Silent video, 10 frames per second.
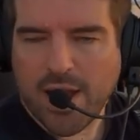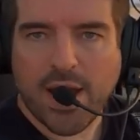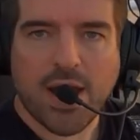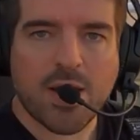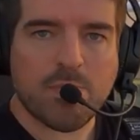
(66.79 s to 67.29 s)

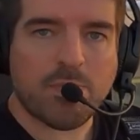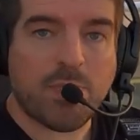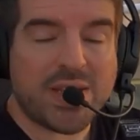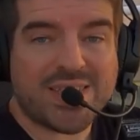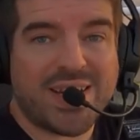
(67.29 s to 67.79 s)
Um,
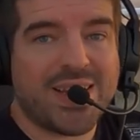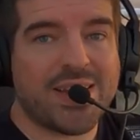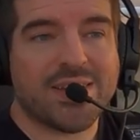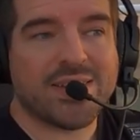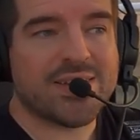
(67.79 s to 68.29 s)
basically,
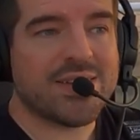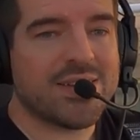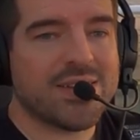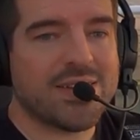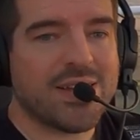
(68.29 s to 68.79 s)

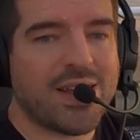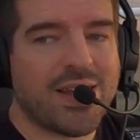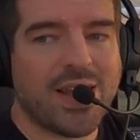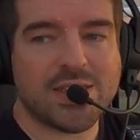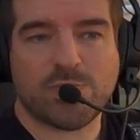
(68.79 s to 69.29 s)

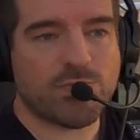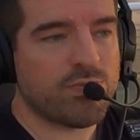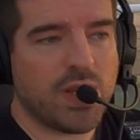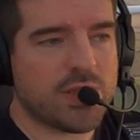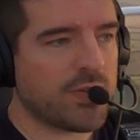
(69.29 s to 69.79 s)
it's,
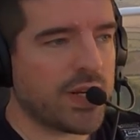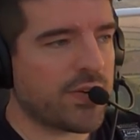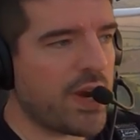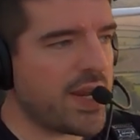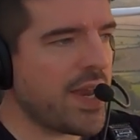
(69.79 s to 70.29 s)
it's running
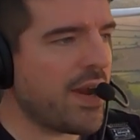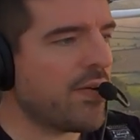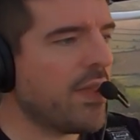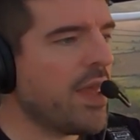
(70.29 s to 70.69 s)
great now.